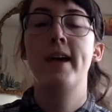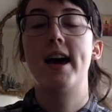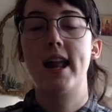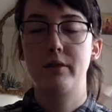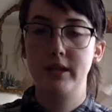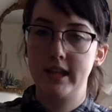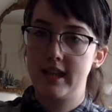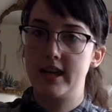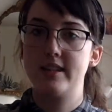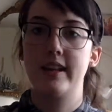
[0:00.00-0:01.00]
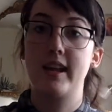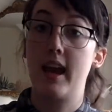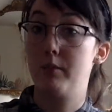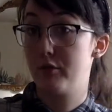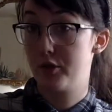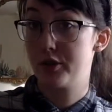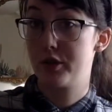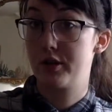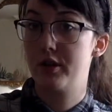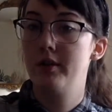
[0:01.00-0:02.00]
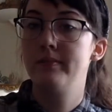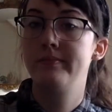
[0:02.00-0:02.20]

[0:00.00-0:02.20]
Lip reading: and I really liked that it came full circle.